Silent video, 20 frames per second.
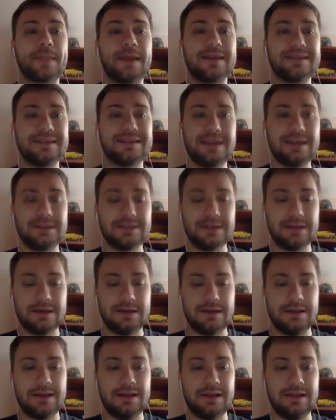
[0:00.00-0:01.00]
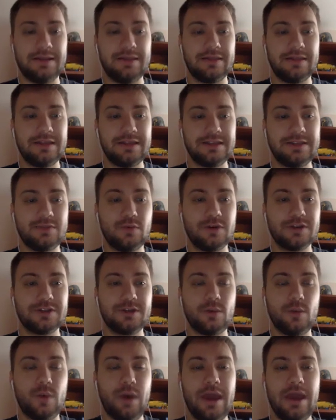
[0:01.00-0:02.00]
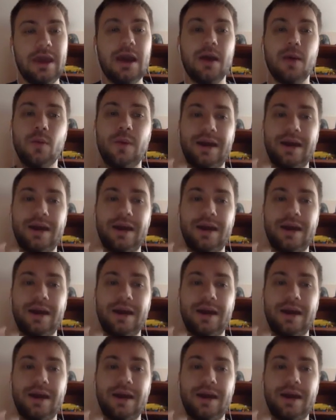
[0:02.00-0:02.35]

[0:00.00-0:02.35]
As said, this was a way